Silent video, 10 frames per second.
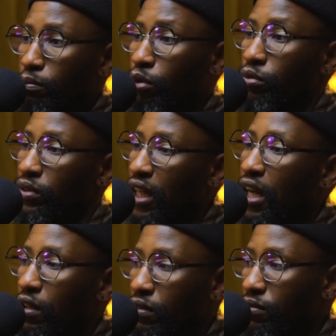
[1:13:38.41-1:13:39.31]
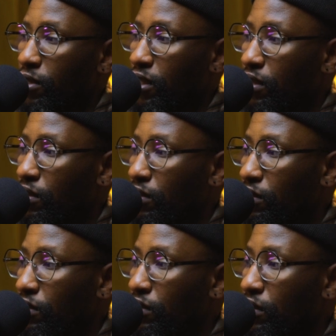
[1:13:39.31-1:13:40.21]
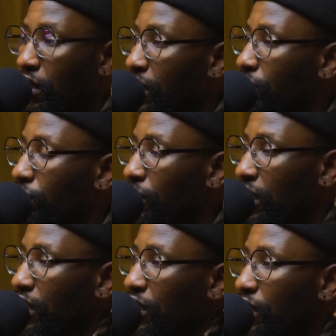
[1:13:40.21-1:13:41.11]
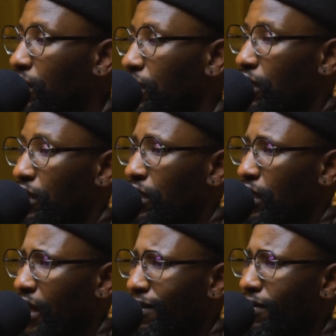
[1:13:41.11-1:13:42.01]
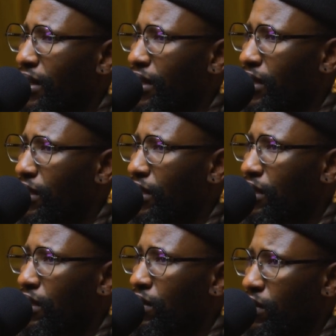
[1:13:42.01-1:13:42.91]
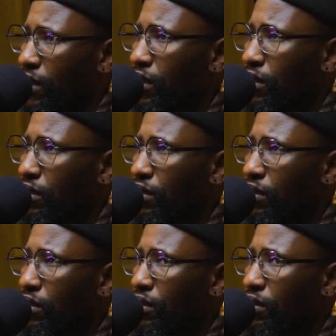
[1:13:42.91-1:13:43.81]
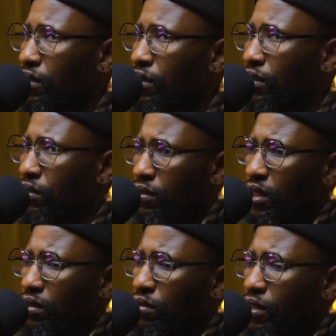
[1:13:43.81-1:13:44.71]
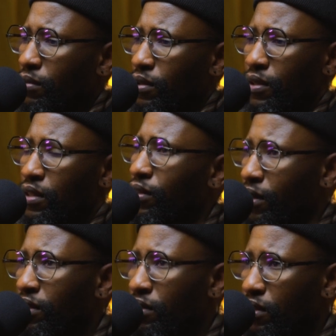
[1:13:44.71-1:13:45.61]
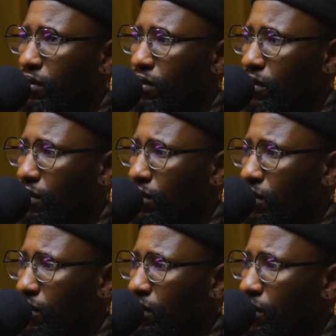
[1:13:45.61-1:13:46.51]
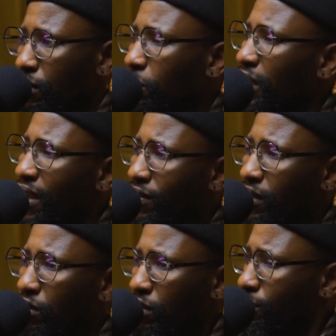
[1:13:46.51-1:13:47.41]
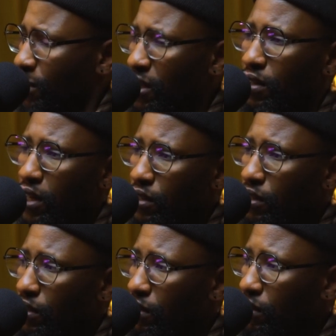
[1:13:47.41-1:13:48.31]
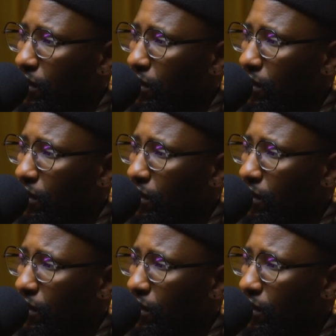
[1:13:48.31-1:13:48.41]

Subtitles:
pulled that out of me, right? Like, I'm like, okay, you can talk about what grace is, but having to be gracious,